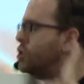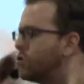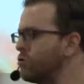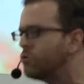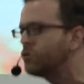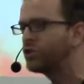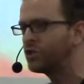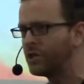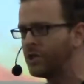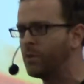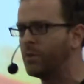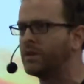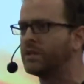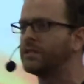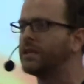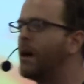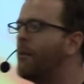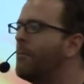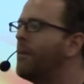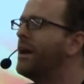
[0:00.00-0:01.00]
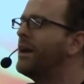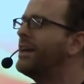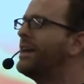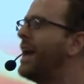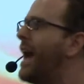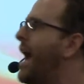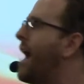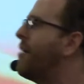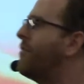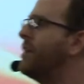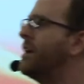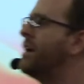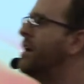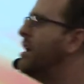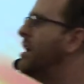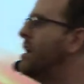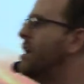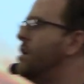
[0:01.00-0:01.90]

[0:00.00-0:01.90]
Usually when somebody having,